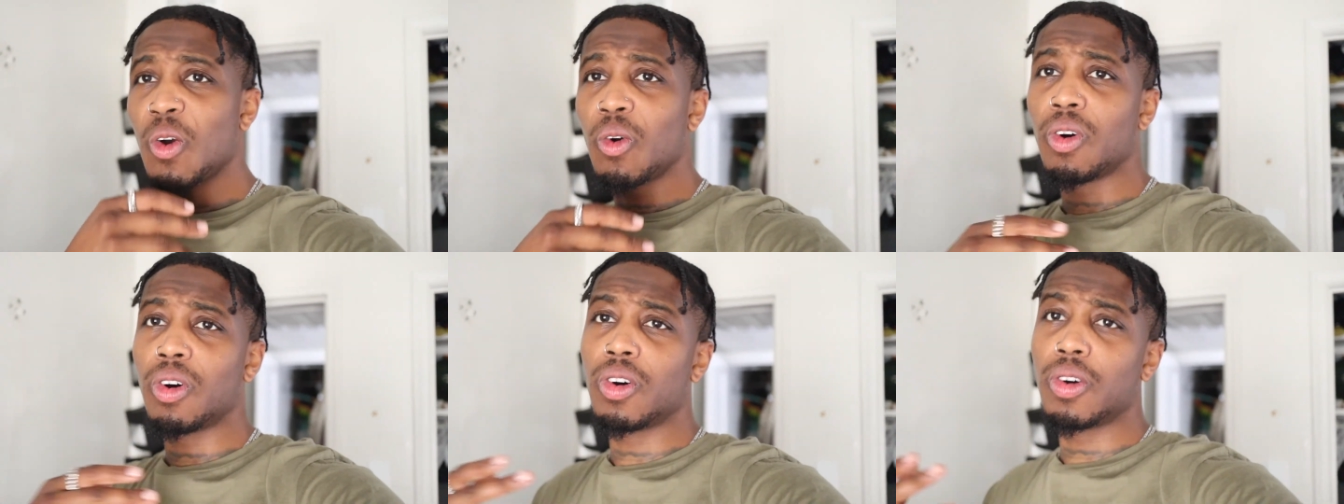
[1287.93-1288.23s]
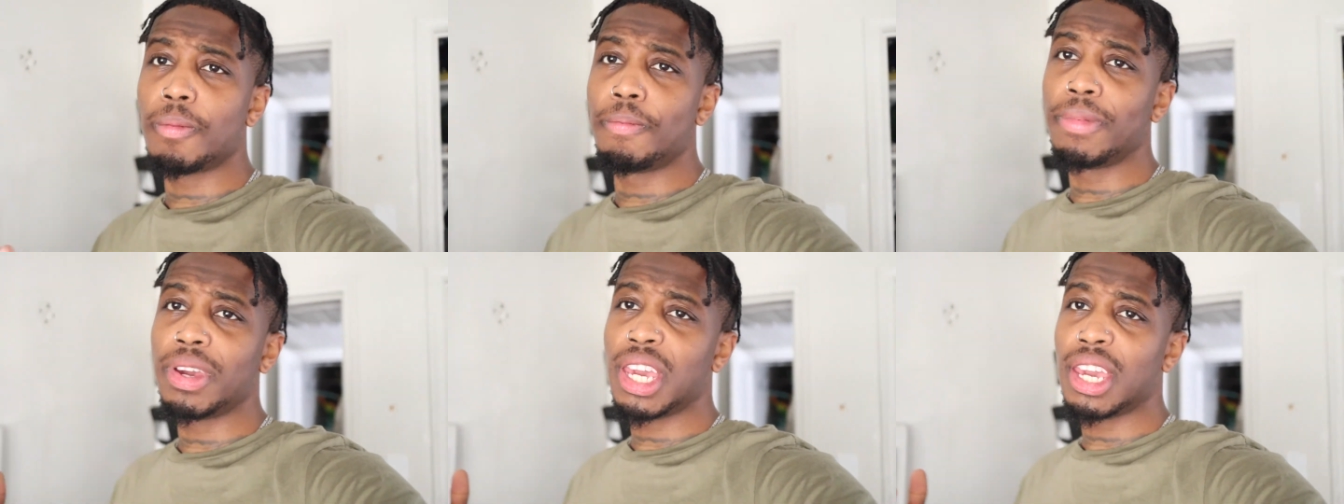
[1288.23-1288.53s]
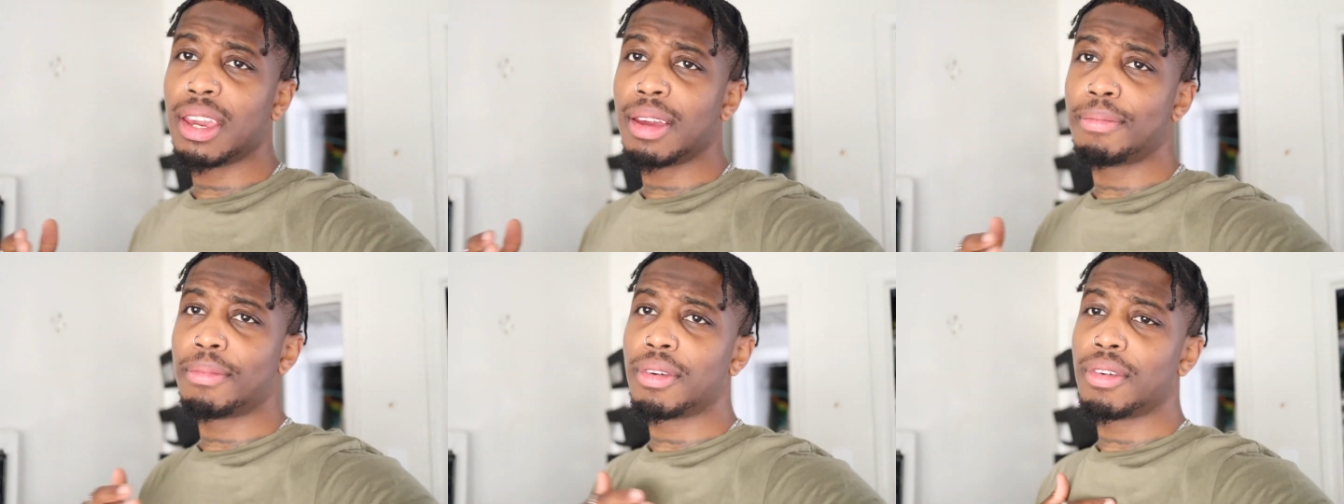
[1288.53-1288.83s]
Well,
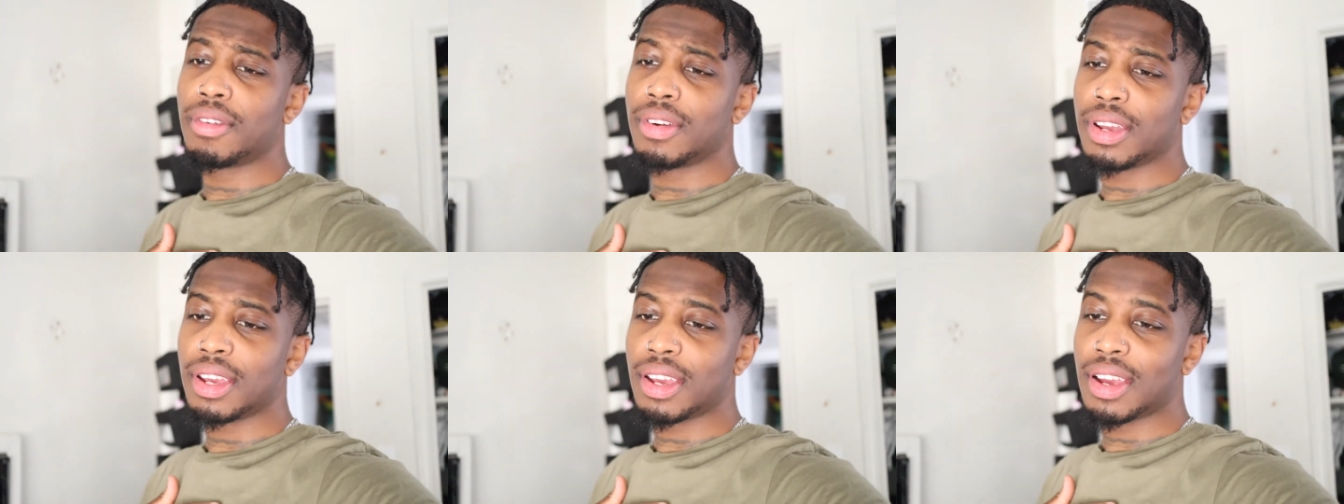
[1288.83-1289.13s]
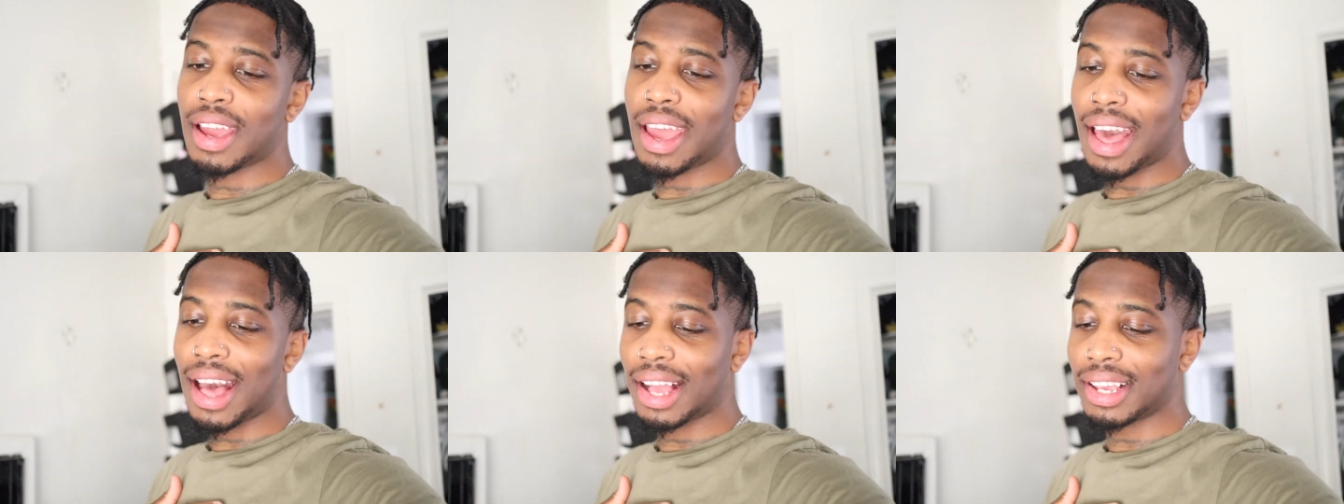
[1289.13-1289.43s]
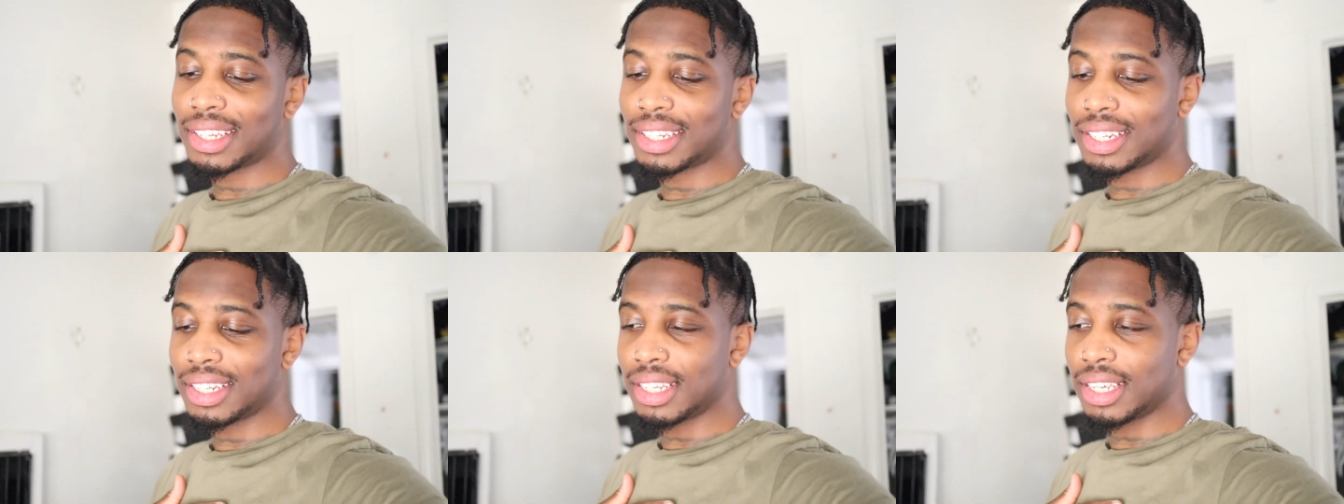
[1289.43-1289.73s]
me and Maria
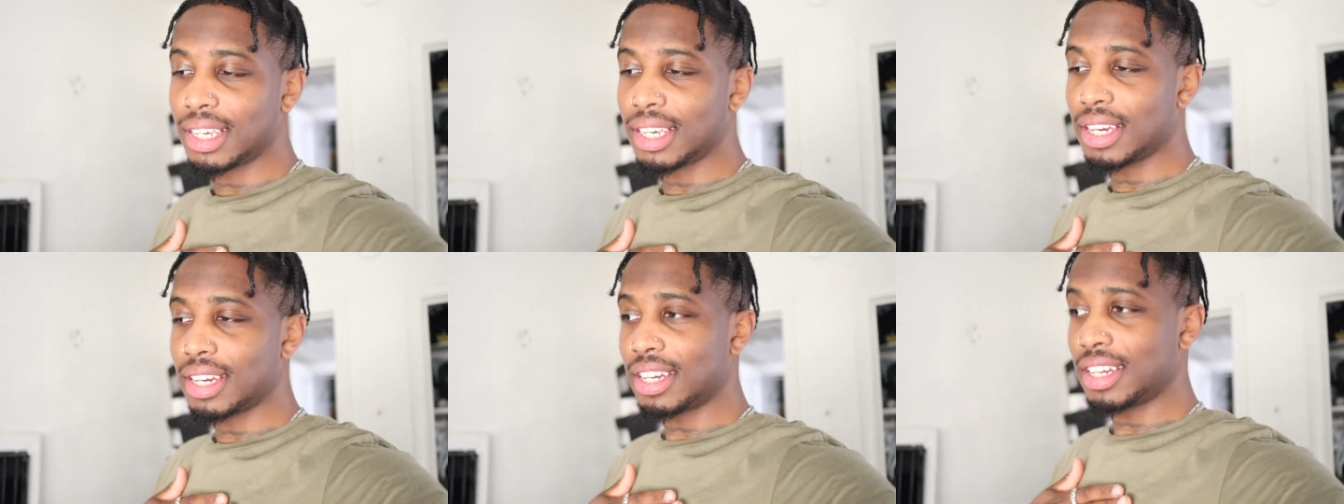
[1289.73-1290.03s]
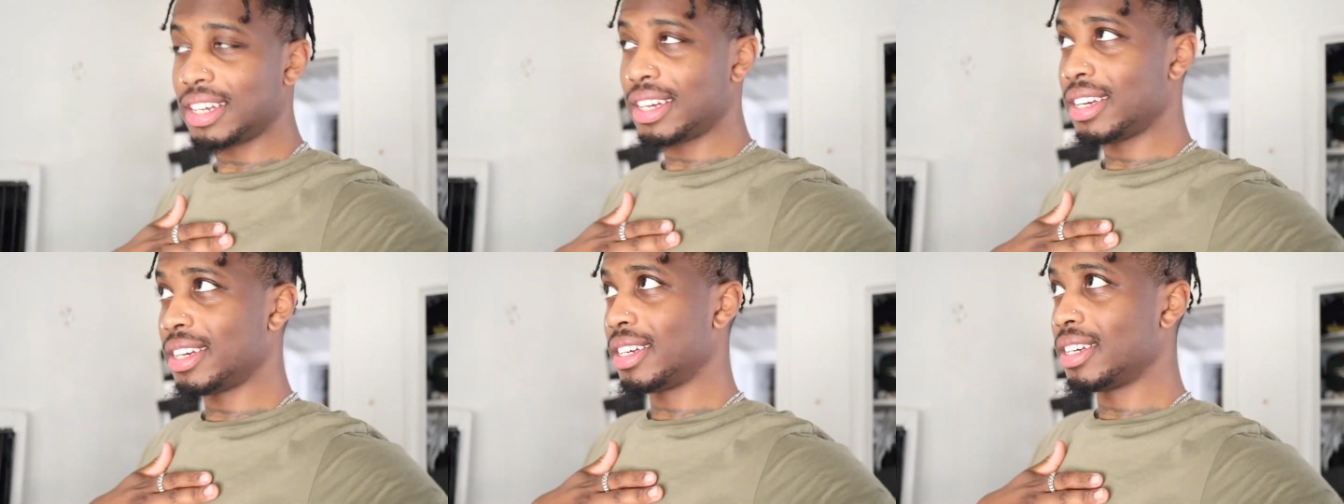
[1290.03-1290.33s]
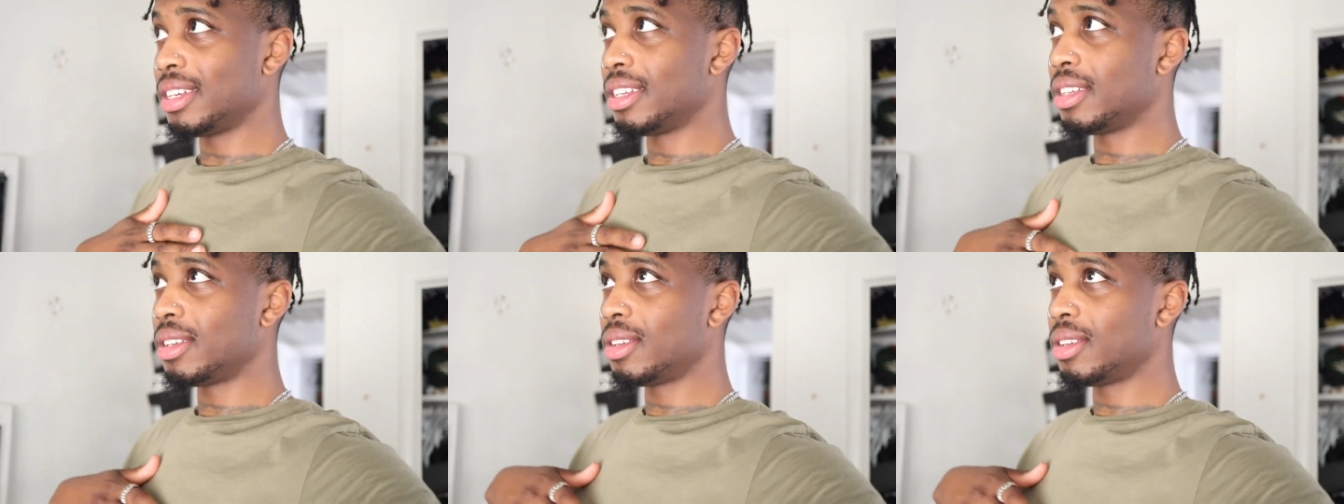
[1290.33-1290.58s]
actually uh,